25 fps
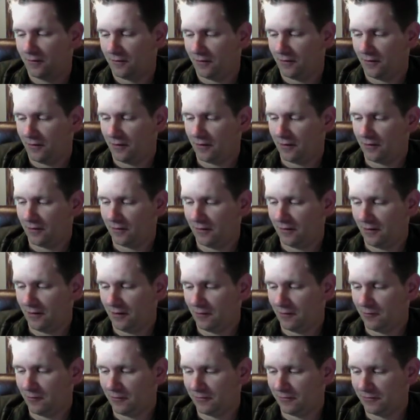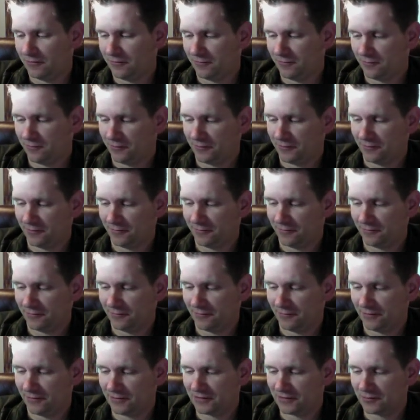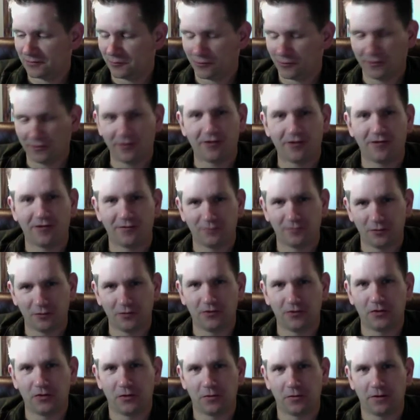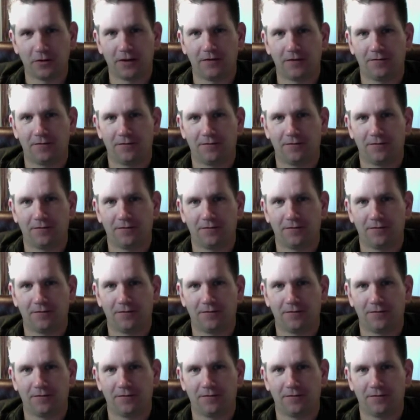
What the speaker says: I just wanted all of you to know that.